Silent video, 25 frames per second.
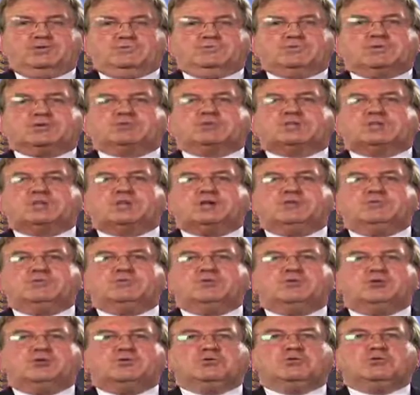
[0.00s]

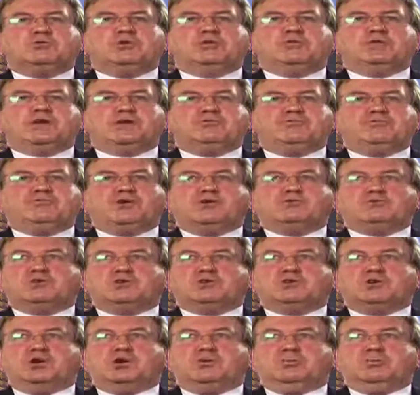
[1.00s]
material that they
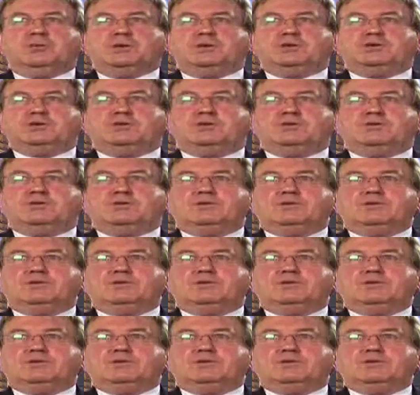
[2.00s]
photocopied,